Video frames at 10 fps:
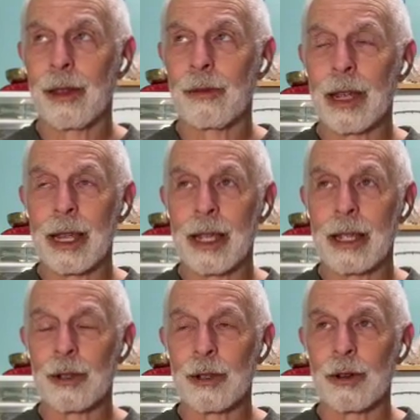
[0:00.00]
three
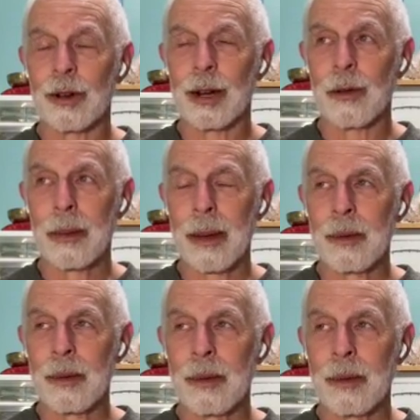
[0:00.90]
kids or two, I don't
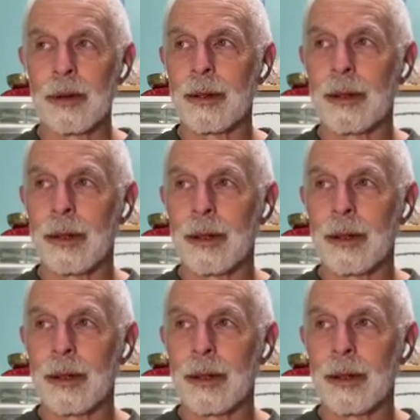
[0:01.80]
remember.